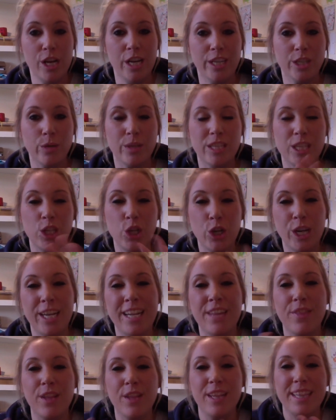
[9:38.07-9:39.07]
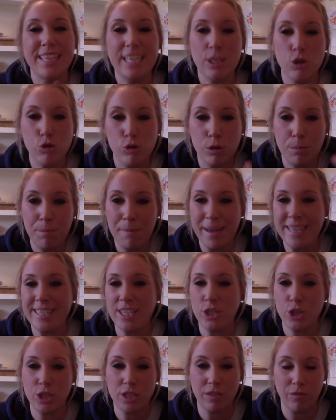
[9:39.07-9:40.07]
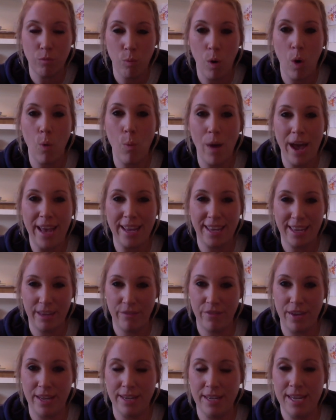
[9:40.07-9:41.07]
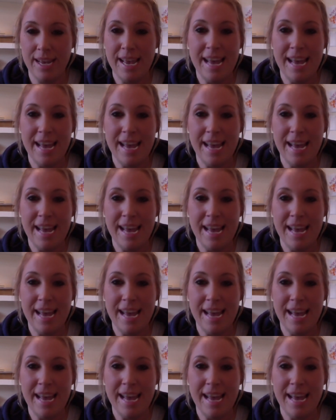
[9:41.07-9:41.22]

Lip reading: So it's looking at the literal messages of what we're giving.